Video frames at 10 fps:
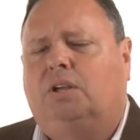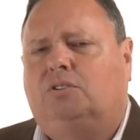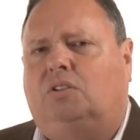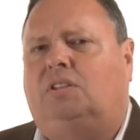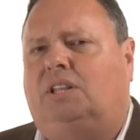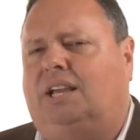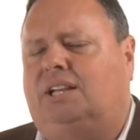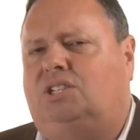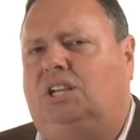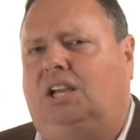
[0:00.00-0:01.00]
so that they
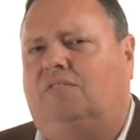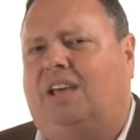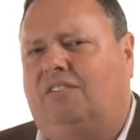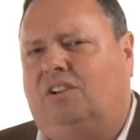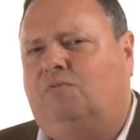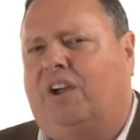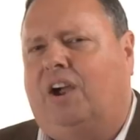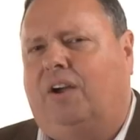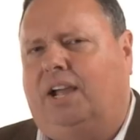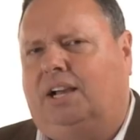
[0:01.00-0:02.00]
achieve that
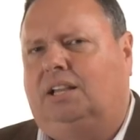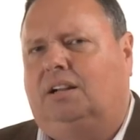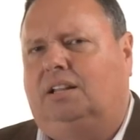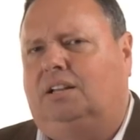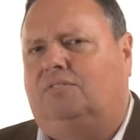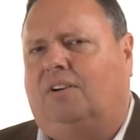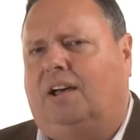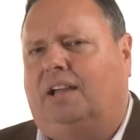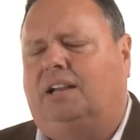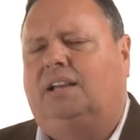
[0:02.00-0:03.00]
very clearly
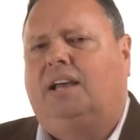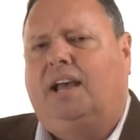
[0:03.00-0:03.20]
defined